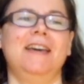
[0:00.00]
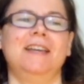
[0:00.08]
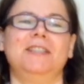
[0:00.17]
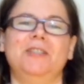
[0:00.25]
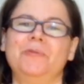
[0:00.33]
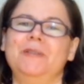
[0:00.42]

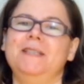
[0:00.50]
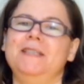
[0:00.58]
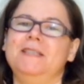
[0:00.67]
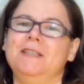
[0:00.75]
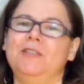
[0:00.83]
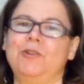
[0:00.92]
So this
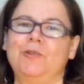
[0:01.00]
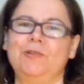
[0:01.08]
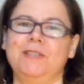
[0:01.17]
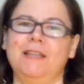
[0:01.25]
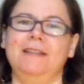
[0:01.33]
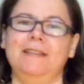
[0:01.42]
is the
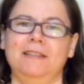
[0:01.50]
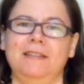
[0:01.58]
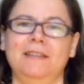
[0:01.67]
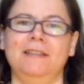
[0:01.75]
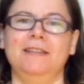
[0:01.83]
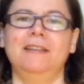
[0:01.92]
Tolstad
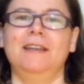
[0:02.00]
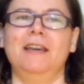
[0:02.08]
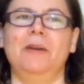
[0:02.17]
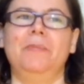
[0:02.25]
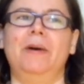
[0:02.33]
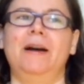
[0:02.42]
Tee
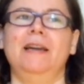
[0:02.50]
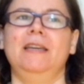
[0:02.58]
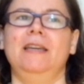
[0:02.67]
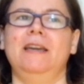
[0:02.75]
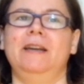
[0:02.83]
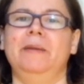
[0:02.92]
by
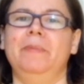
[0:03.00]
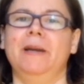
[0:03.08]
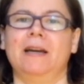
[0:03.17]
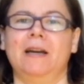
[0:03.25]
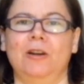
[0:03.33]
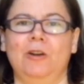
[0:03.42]

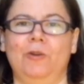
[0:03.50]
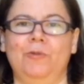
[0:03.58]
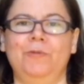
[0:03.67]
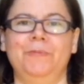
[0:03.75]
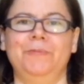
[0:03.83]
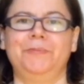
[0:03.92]
Rebecca
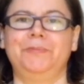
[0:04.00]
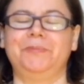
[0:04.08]
Clow.